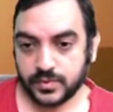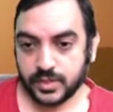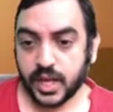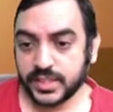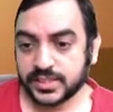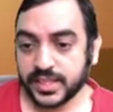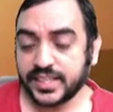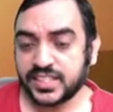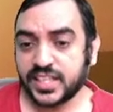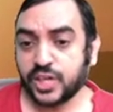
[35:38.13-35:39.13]
I'll just write
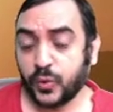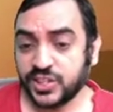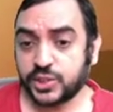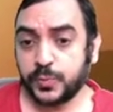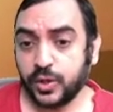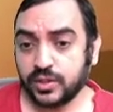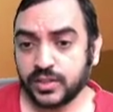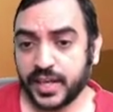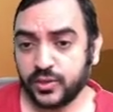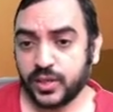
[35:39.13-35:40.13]
this chart once more.
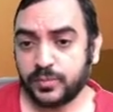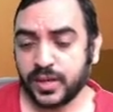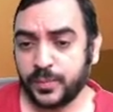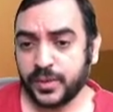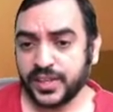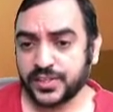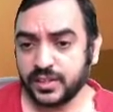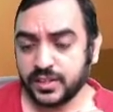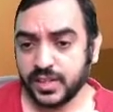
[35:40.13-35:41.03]
I know it will be repetition,